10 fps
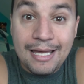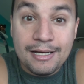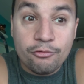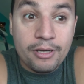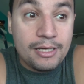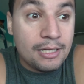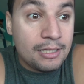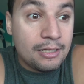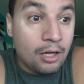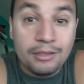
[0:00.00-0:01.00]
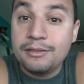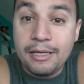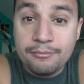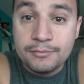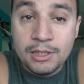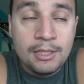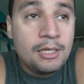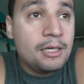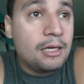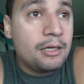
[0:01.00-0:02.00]
had a great holiday.
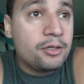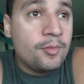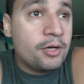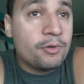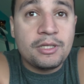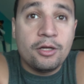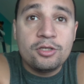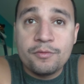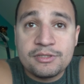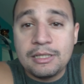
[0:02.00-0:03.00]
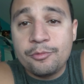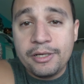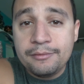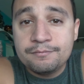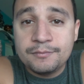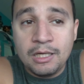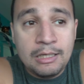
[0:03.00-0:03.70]
No matter what the hell you were celebrating,